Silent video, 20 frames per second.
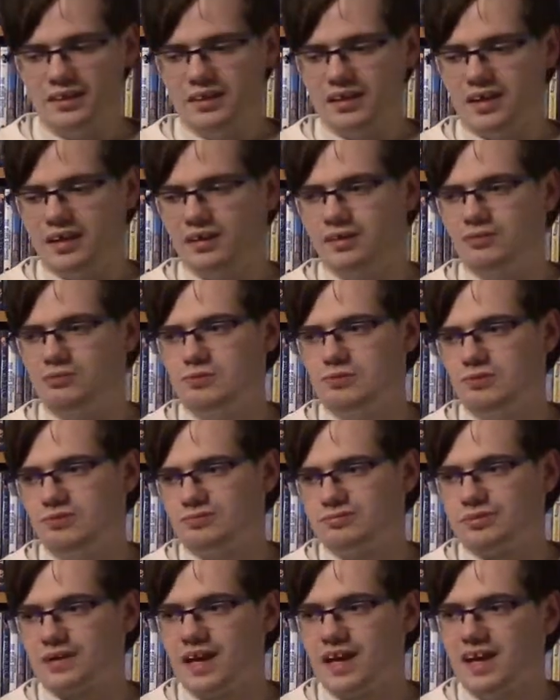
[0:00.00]

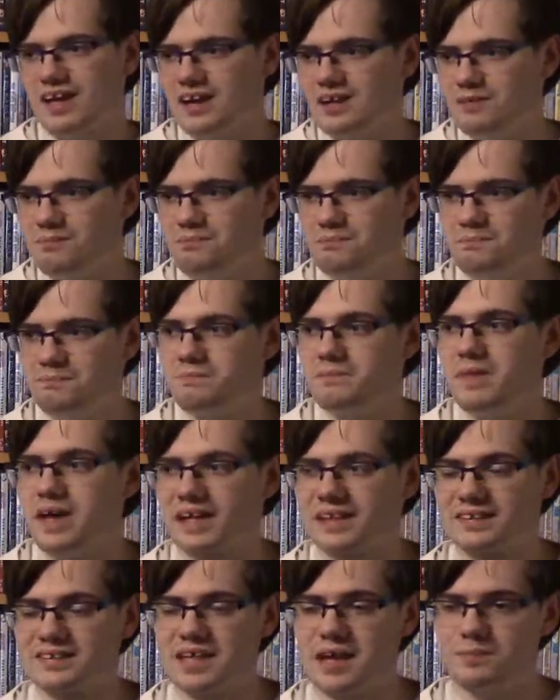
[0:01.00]
And Ray
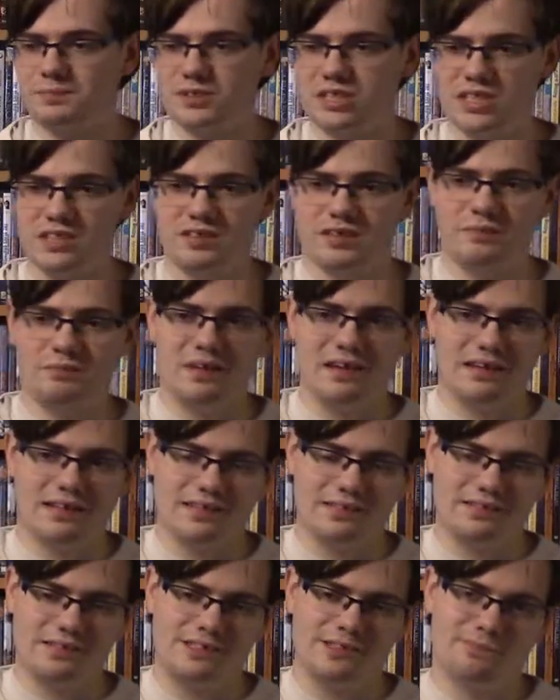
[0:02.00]
accepts him,
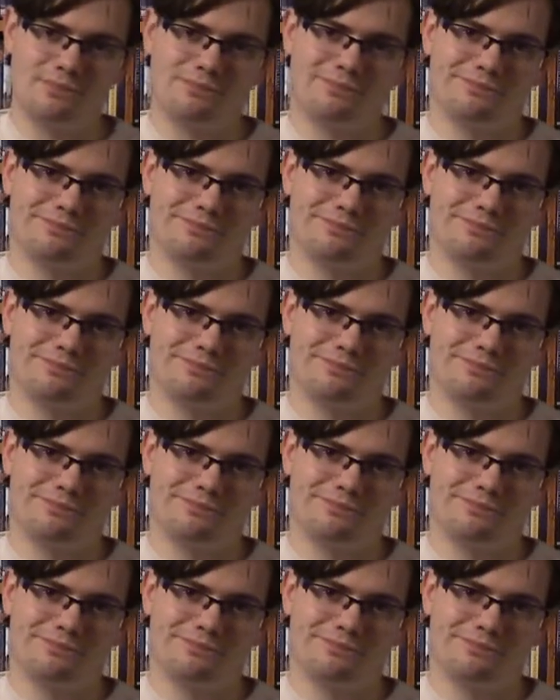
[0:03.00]
and